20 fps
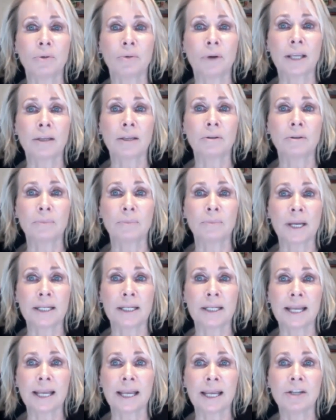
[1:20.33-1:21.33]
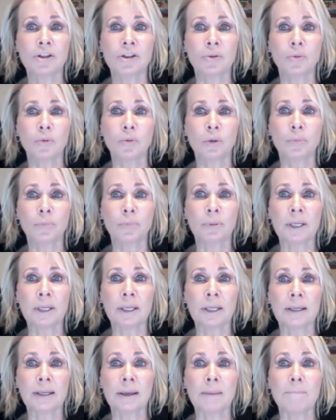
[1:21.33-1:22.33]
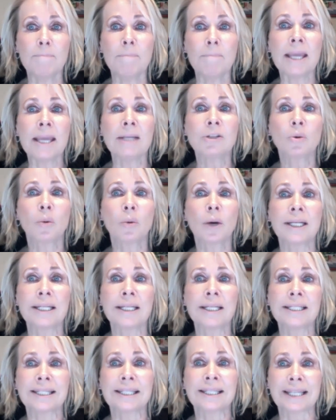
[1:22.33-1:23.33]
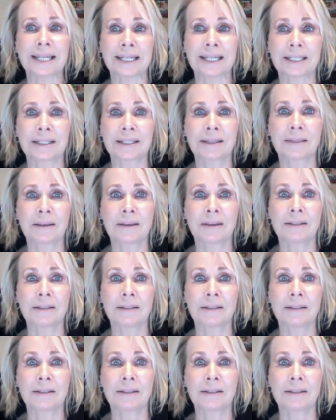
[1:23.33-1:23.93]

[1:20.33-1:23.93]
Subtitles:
regular meditation will be May 26th.